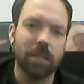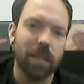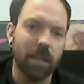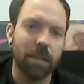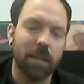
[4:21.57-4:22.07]

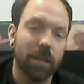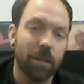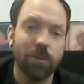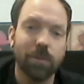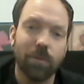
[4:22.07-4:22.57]
like
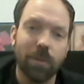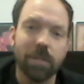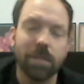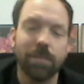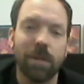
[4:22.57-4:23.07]
go to
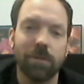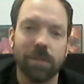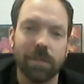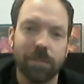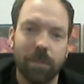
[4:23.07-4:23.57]
this
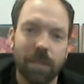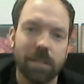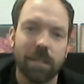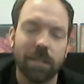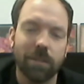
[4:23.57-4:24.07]
mountain, please
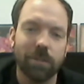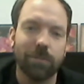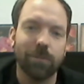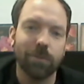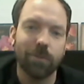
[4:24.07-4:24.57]
take a good
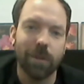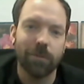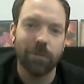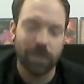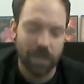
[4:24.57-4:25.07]

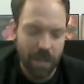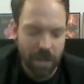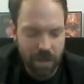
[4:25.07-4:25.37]
photograph of it.